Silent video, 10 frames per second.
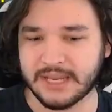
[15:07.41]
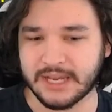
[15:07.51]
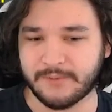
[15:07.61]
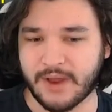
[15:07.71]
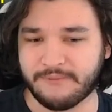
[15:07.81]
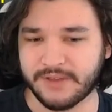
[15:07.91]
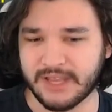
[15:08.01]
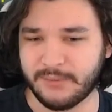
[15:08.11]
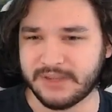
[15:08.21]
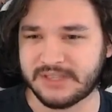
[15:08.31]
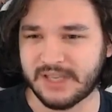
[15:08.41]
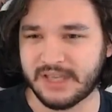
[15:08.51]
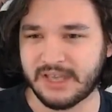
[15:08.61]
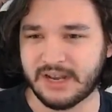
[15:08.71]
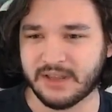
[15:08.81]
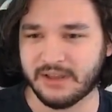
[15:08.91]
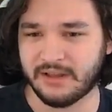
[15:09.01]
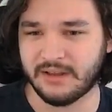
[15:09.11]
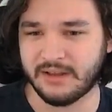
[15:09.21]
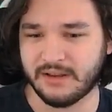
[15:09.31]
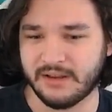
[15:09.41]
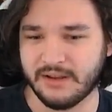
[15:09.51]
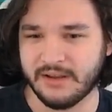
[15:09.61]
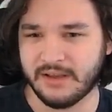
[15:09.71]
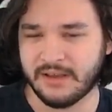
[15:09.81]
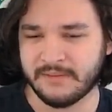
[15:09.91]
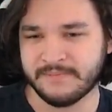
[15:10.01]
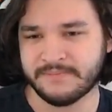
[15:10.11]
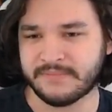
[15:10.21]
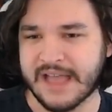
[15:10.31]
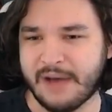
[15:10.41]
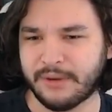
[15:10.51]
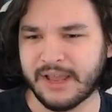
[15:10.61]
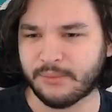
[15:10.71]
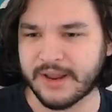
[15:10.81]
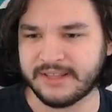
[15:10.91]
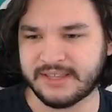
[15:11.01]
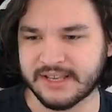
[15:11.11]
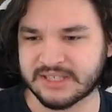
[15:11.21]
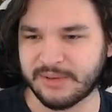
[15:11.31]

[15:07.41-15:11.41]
um, I feel like we did how would I rate this?